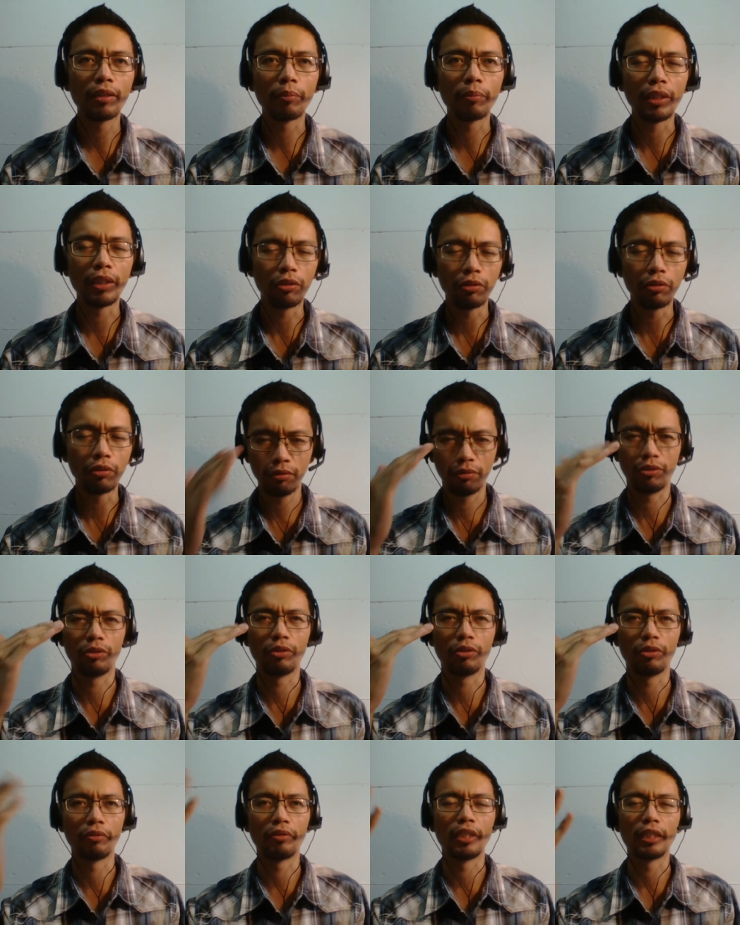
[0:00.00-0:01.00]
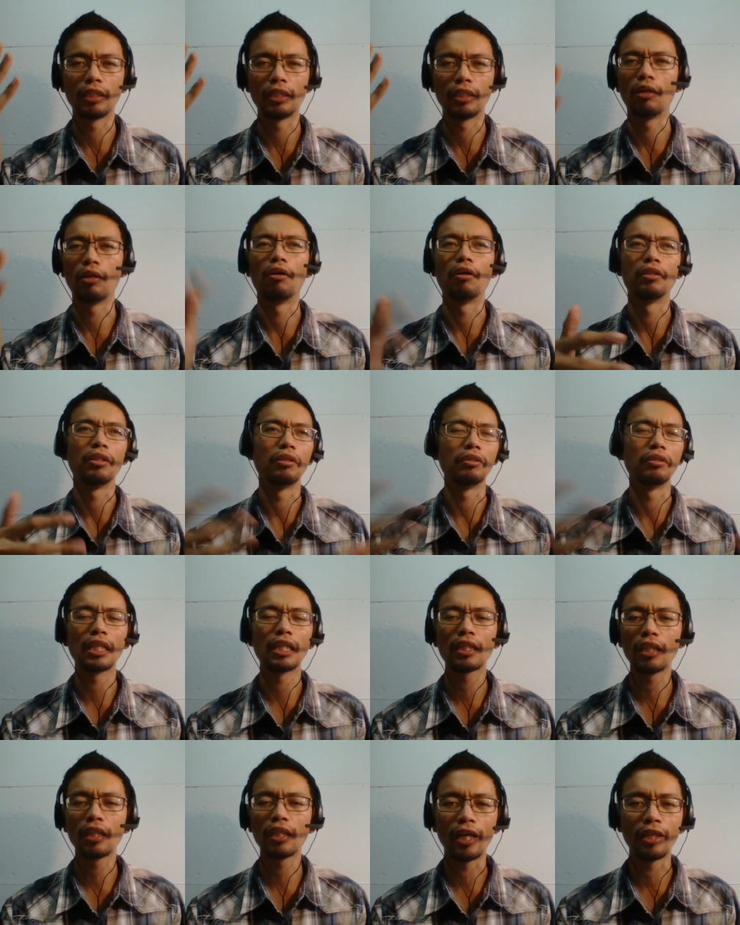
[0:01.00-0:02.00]
I mean, you don't think that, oh no,
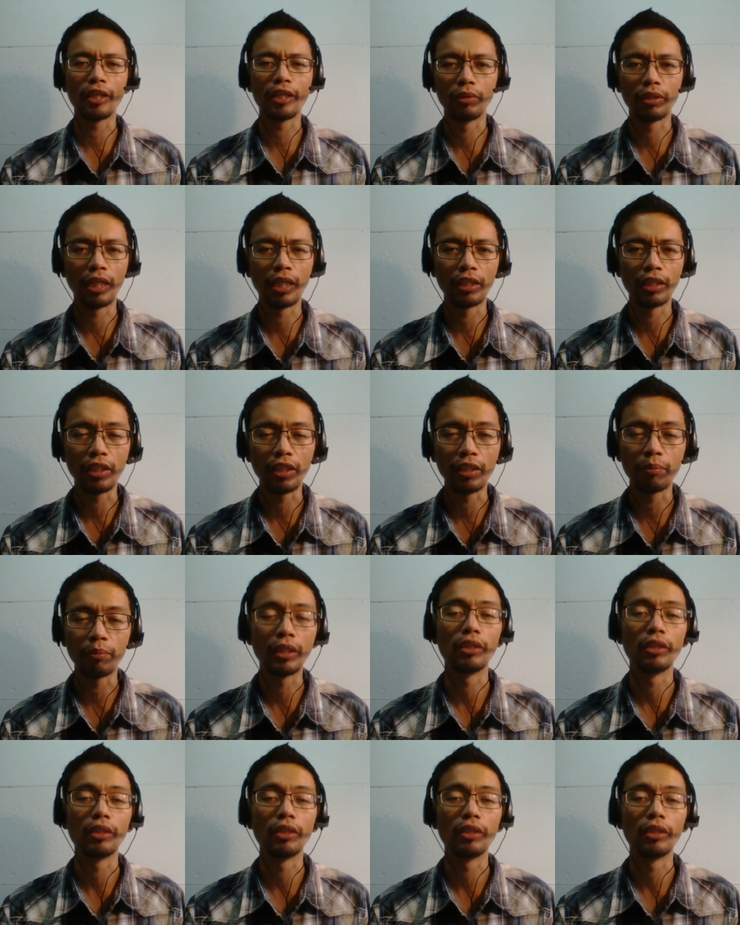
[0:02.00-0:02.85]
that lion will not eat me.